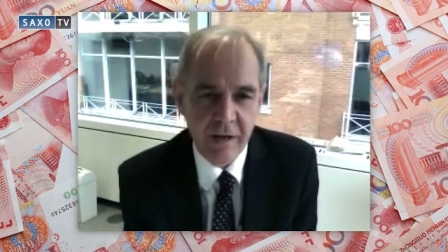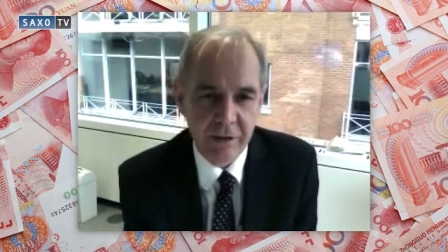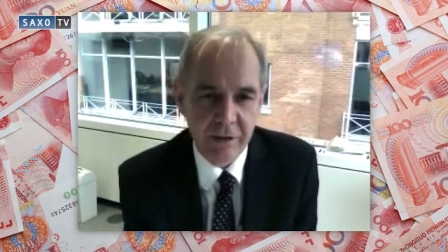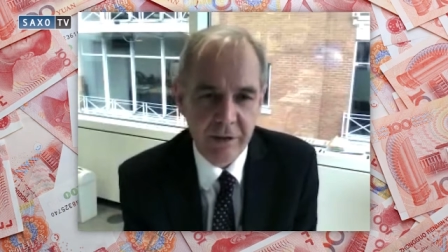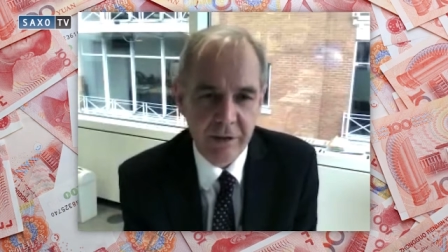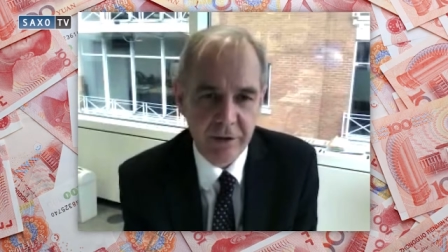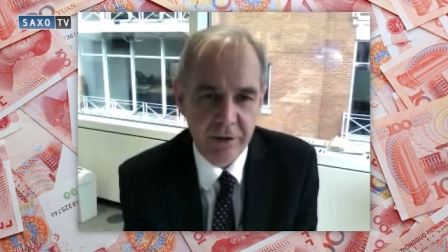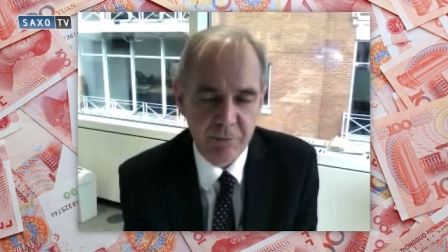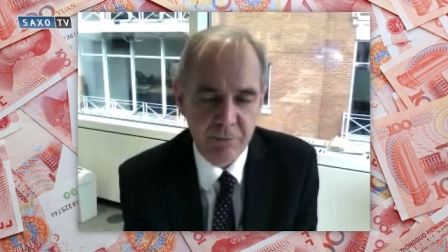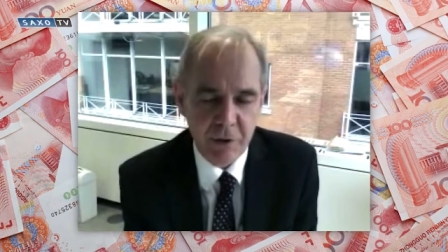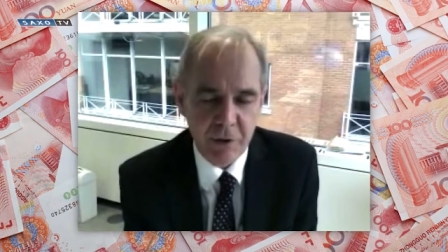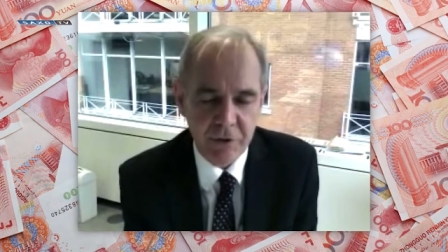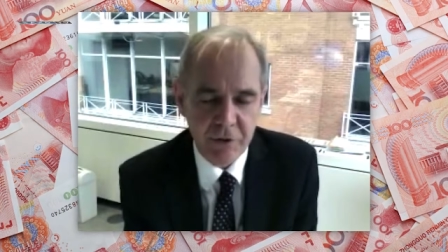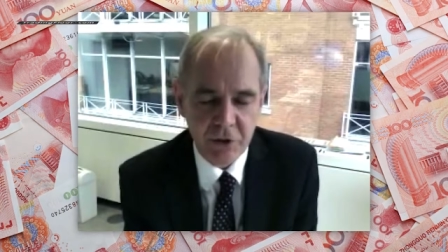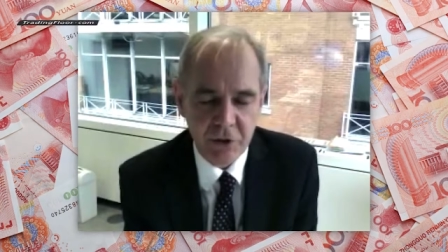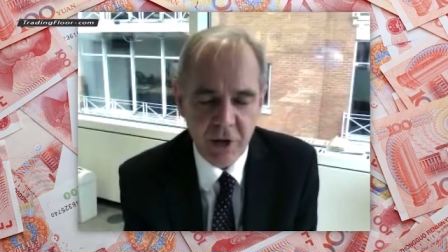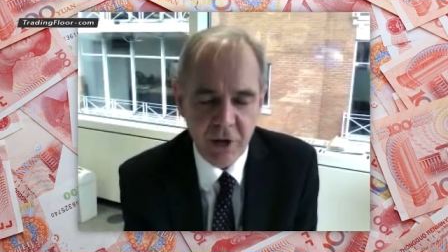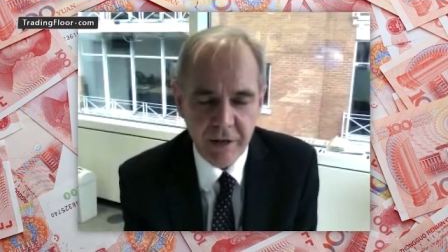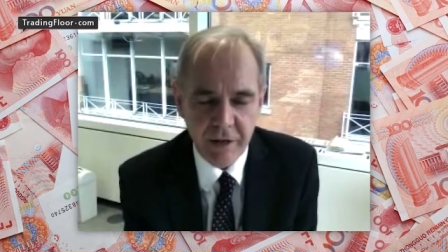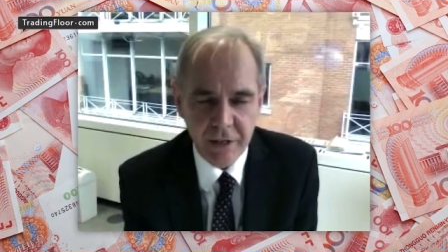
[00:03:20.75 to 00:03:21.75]
you know most of
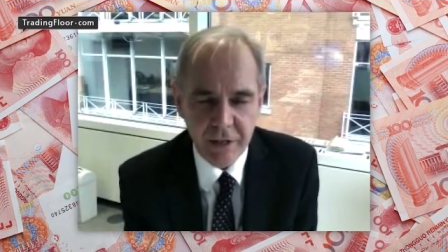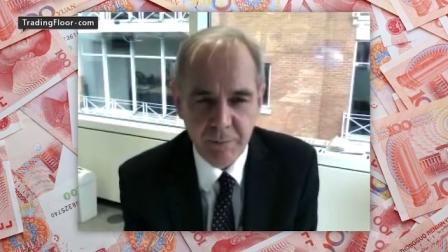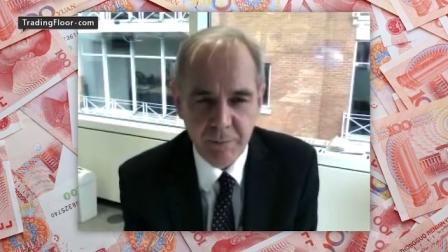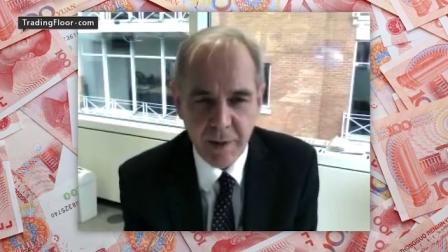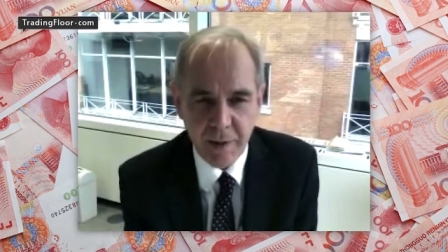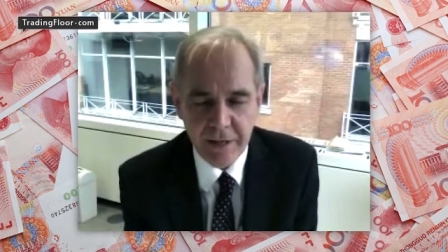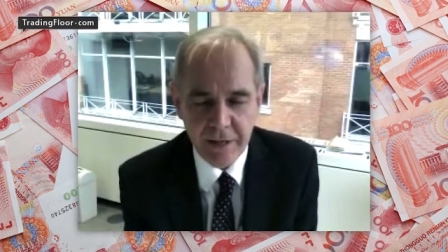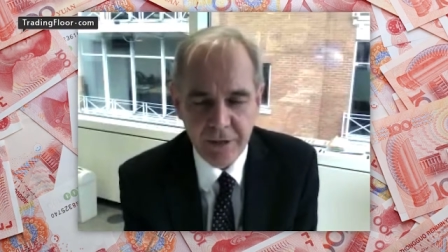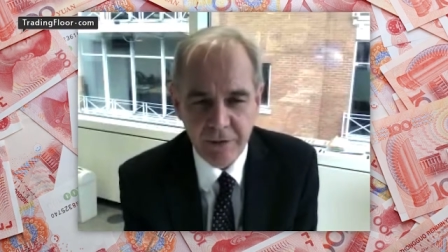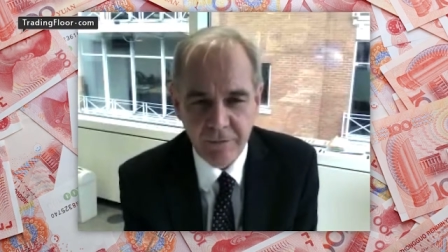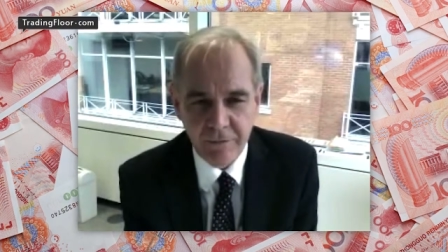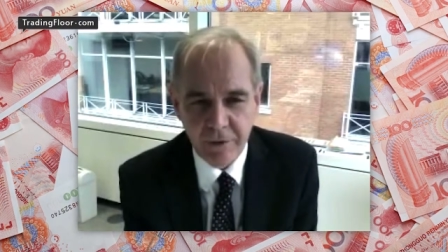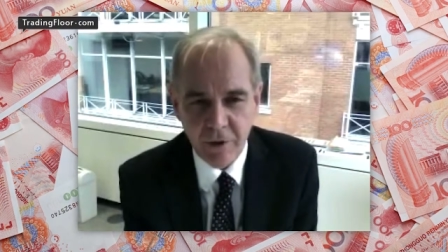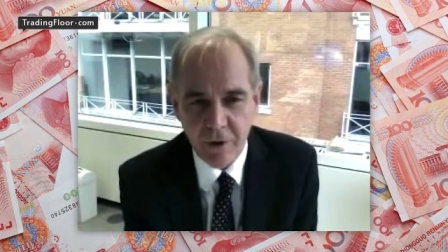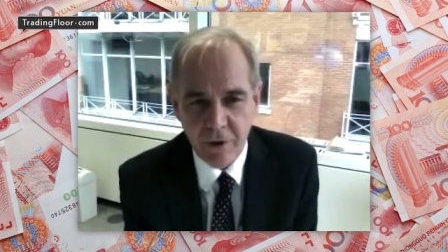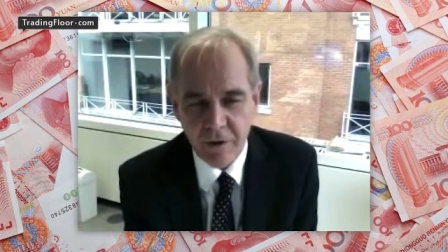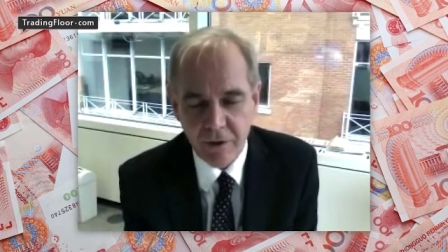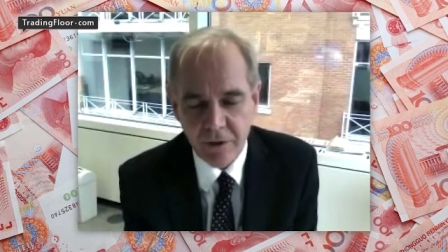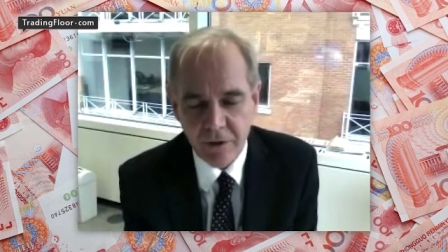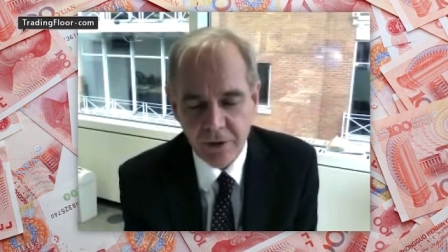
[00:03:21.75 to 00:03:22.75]
the Chinese banks have
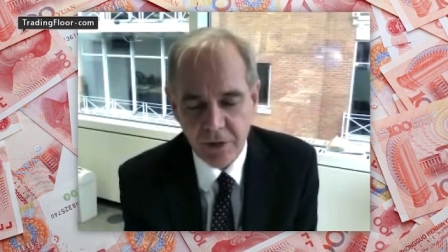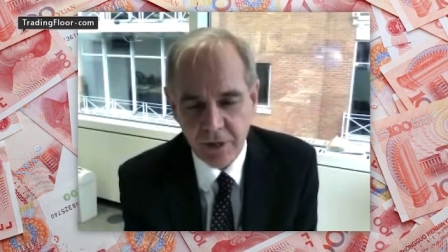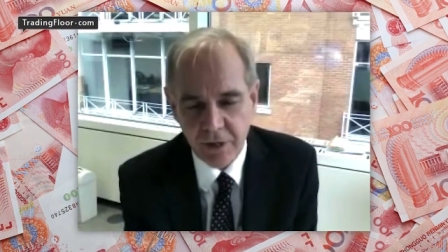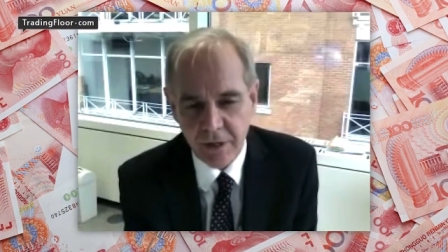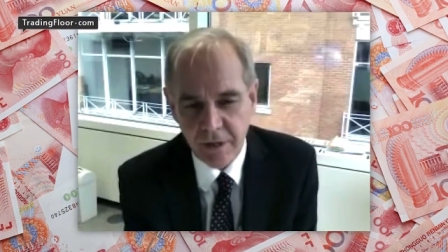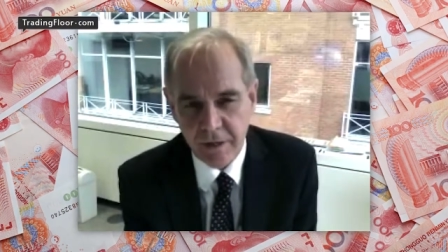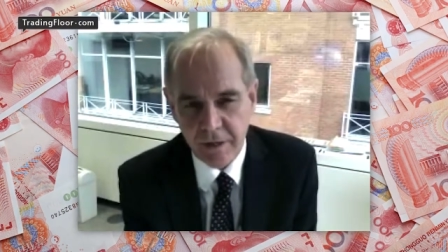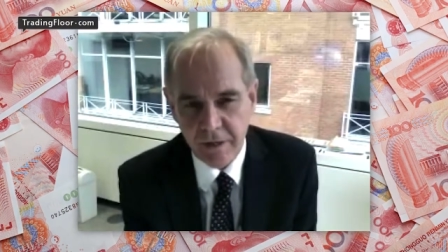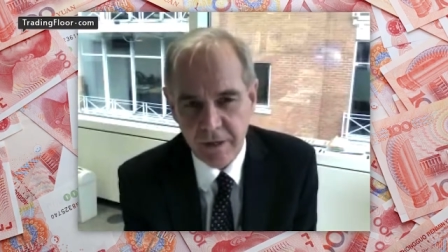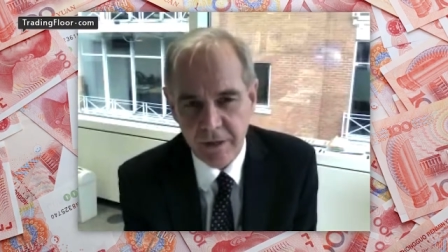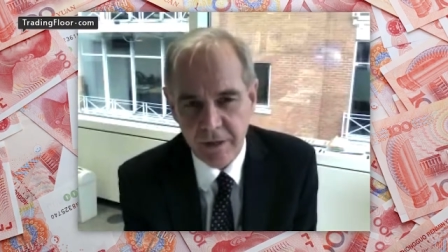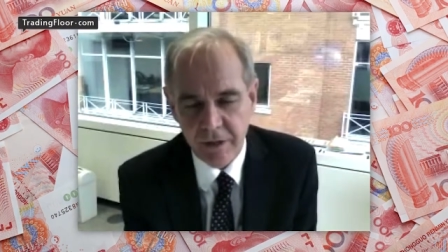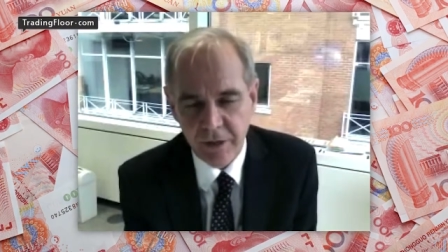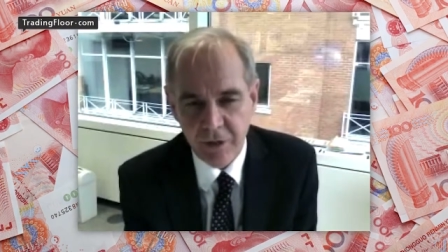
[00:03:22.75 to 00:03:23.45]
got uh,